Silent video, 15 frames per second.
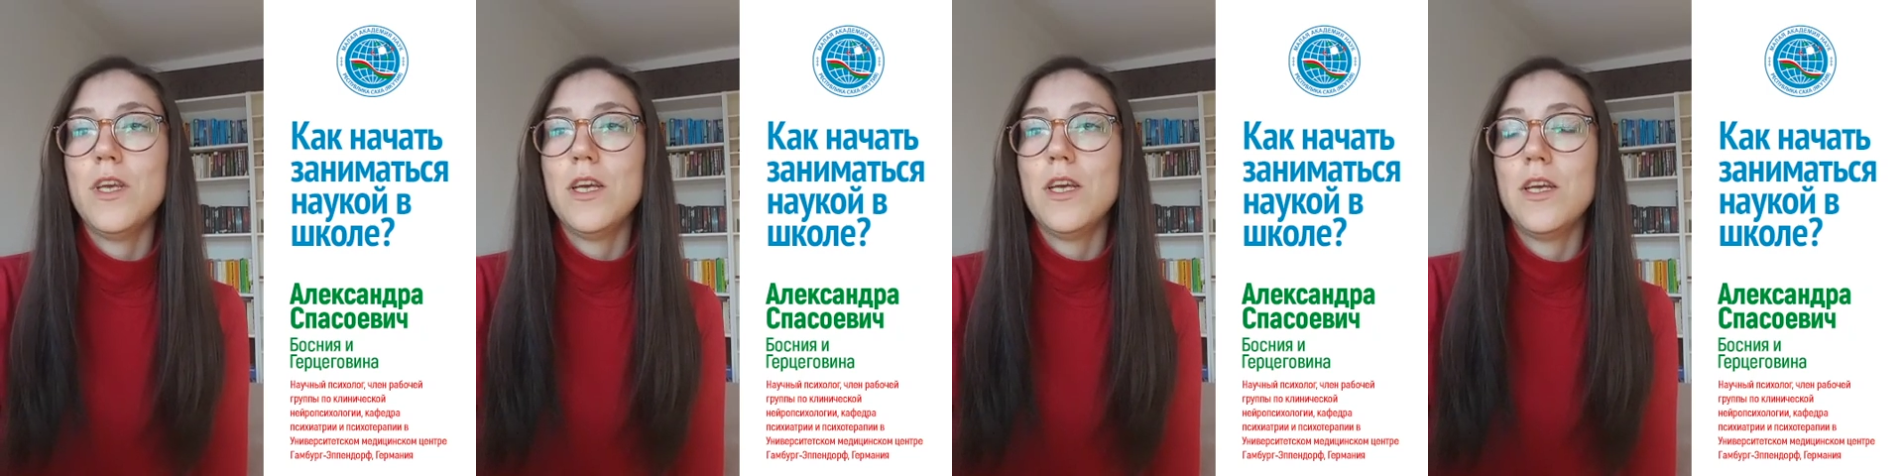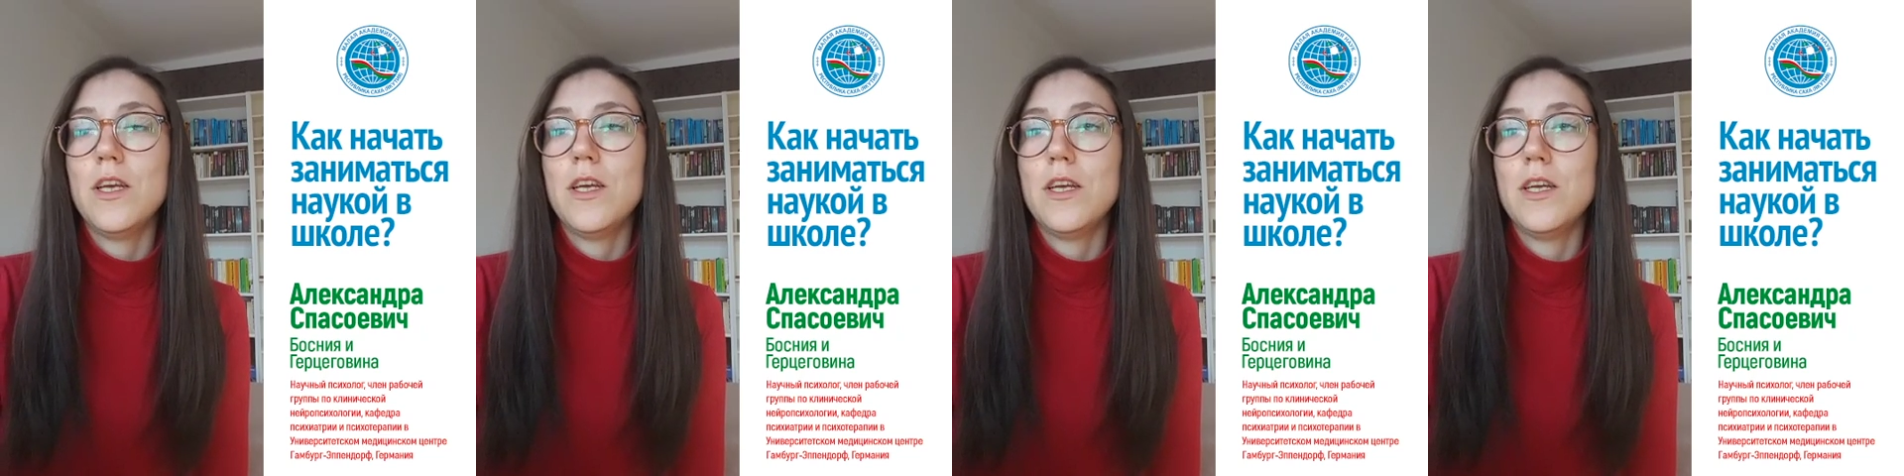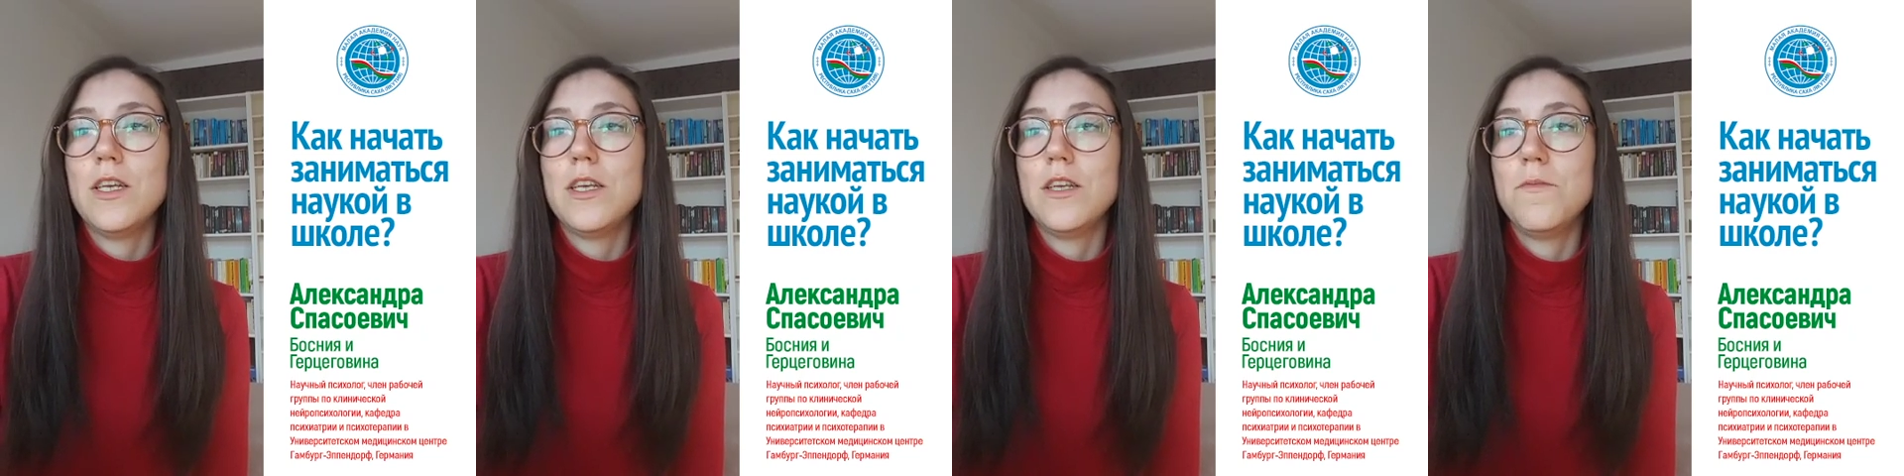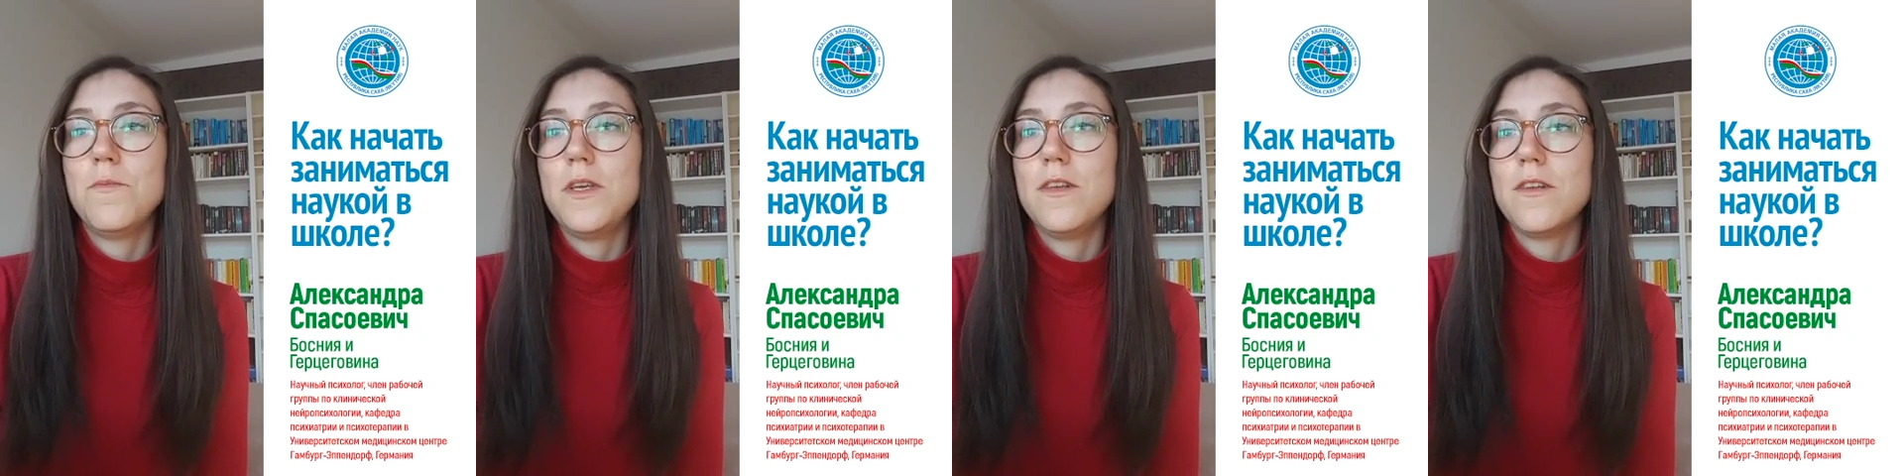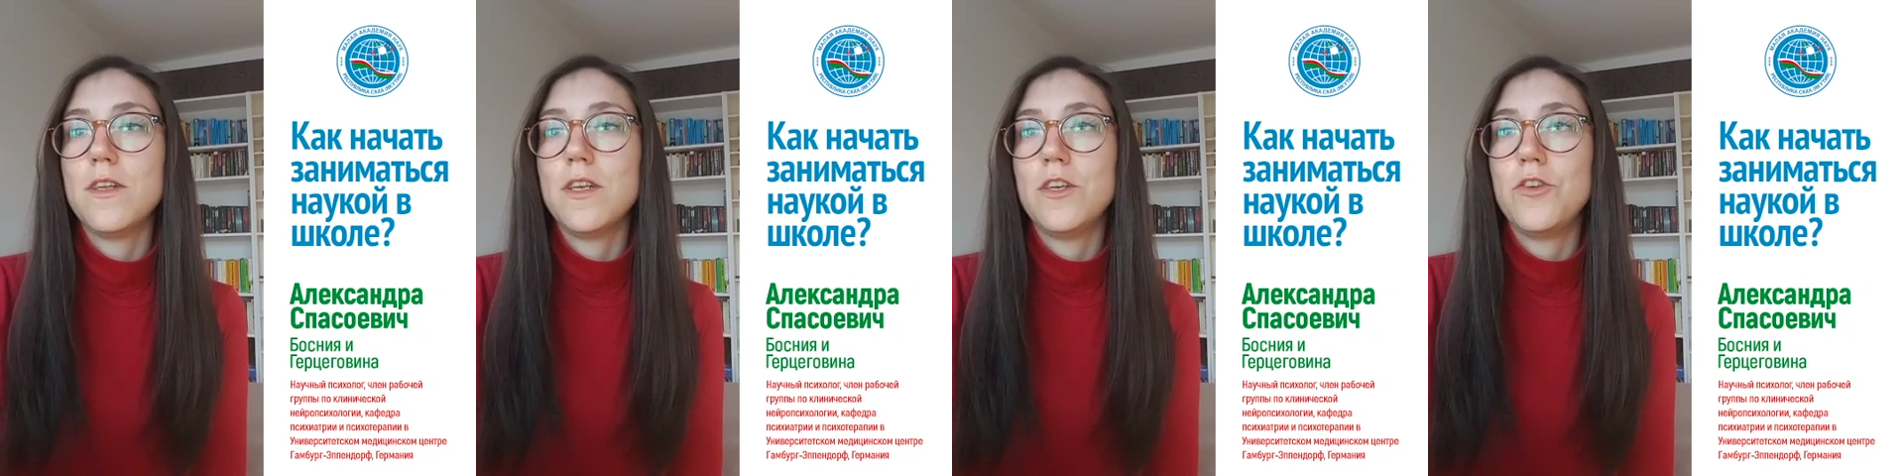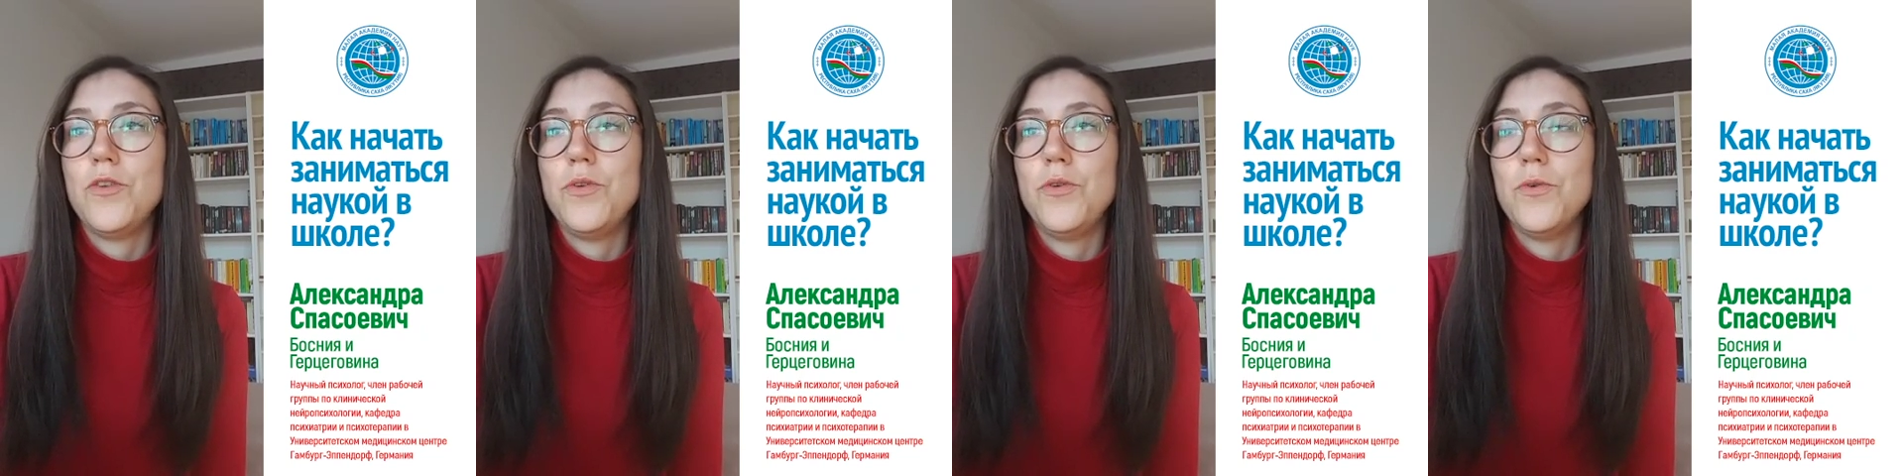That means
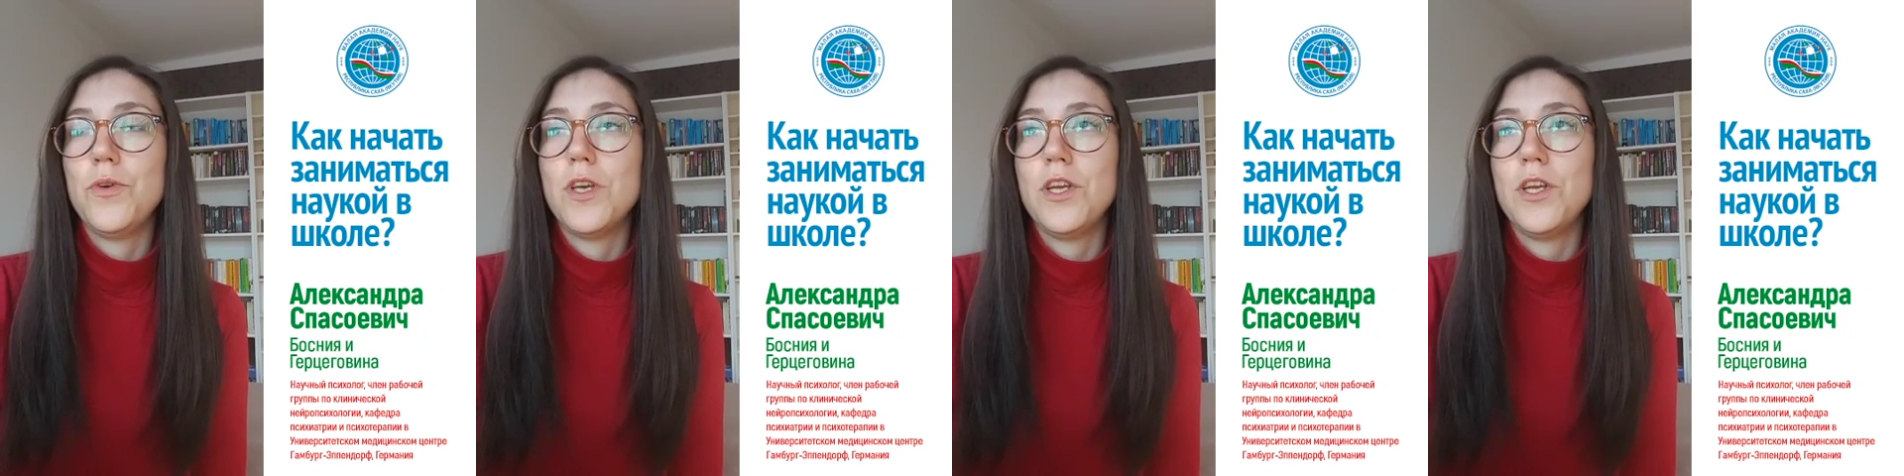that you